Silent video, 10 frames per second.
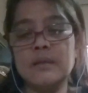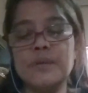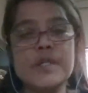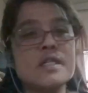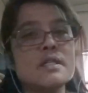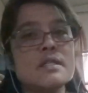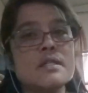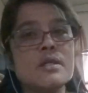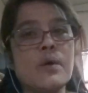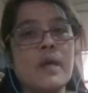which
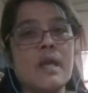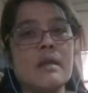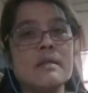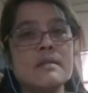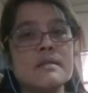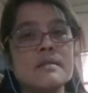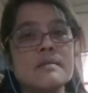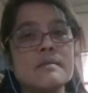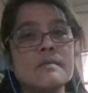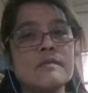is going
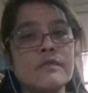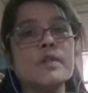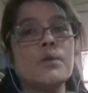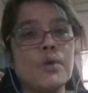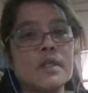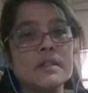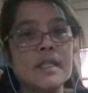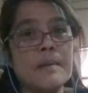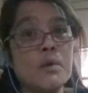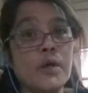for the work
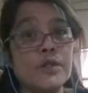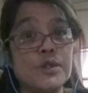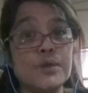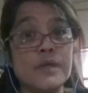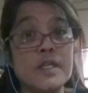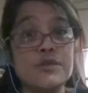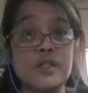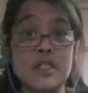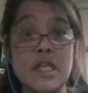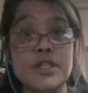that I'm going to do is
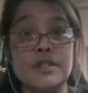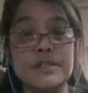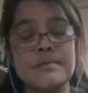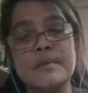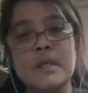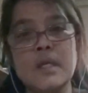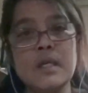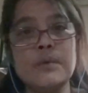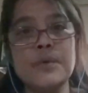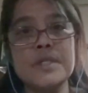translations,
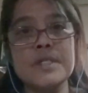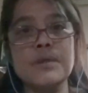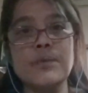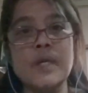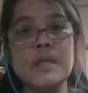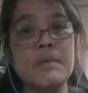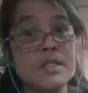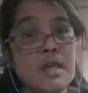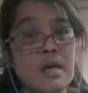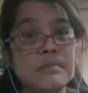which is already my
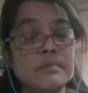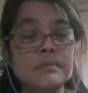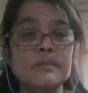job.